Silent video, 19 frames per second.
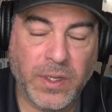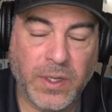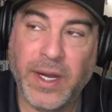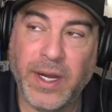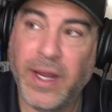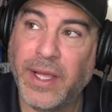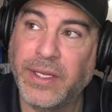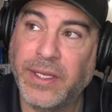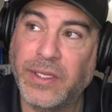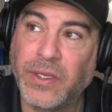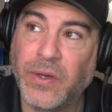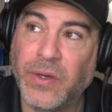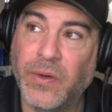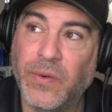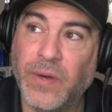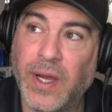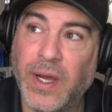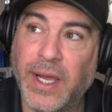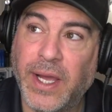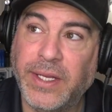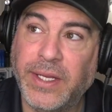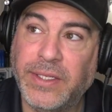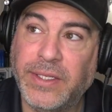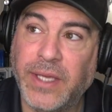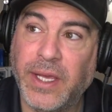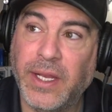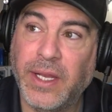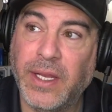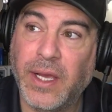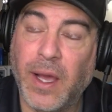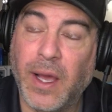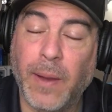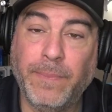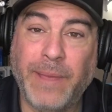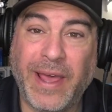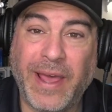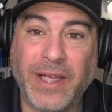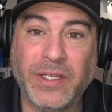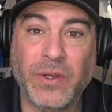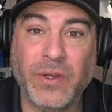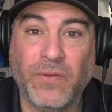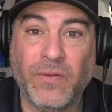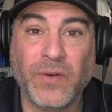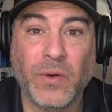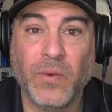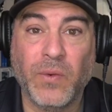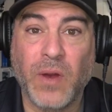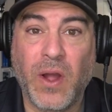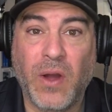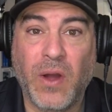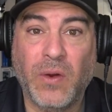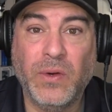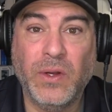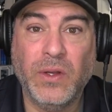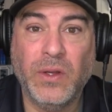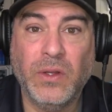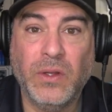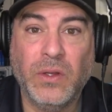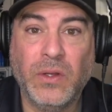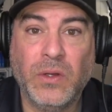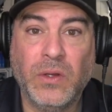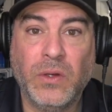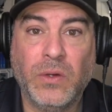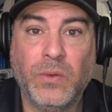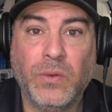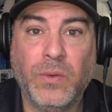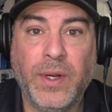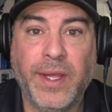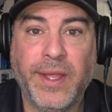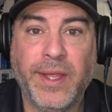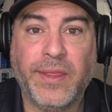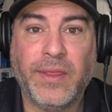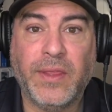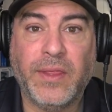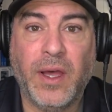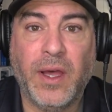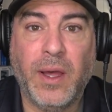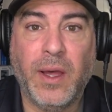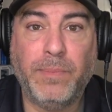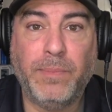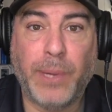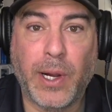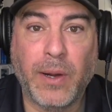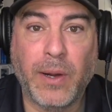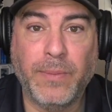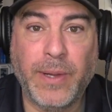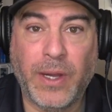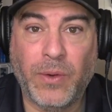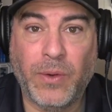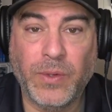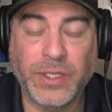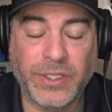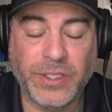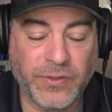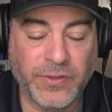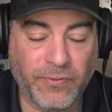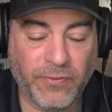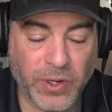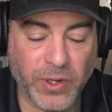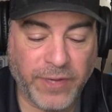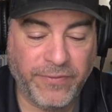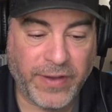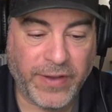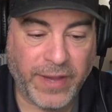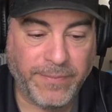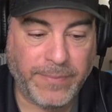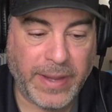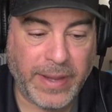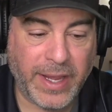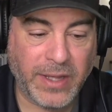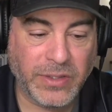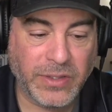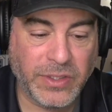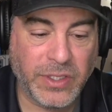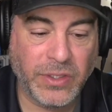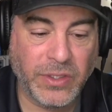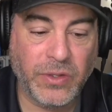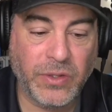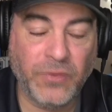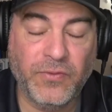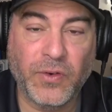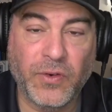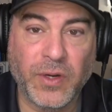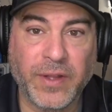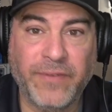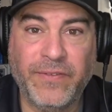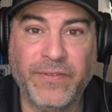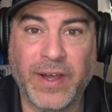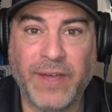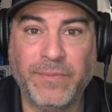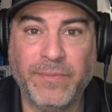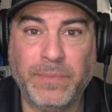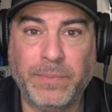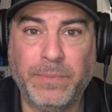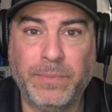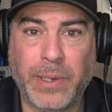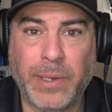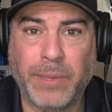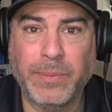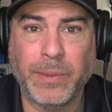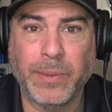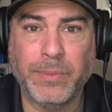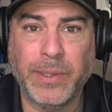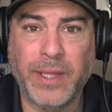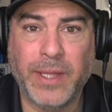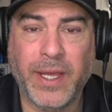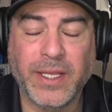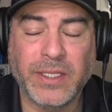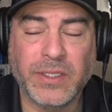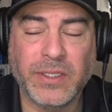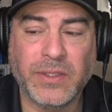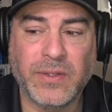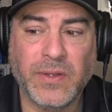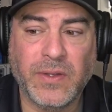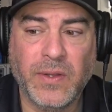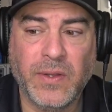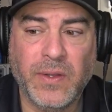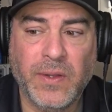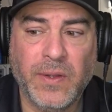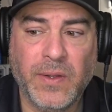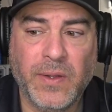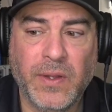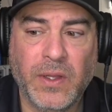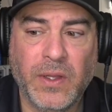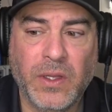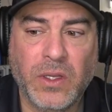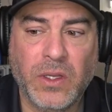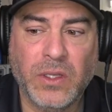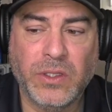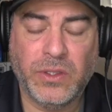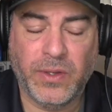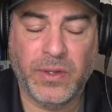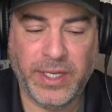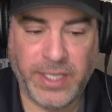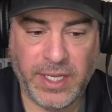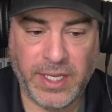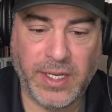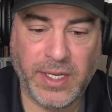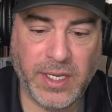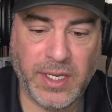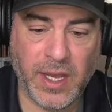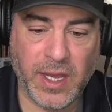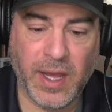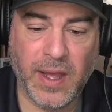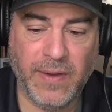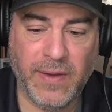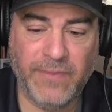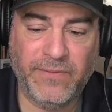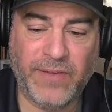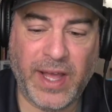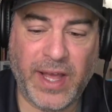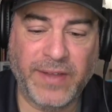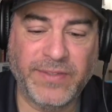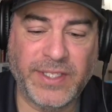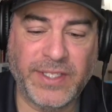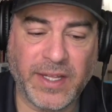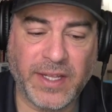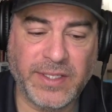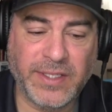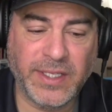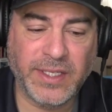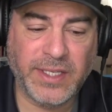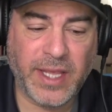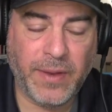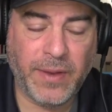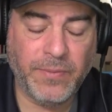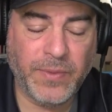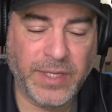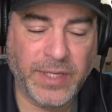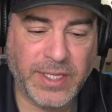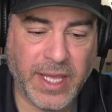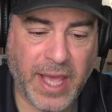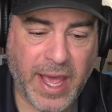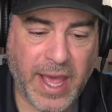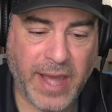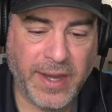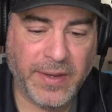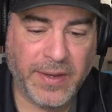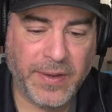I do? I did a bent over row with barbell, which is 45 pounds, and 245 bumper plates. So I did 5 sets of 10 with that.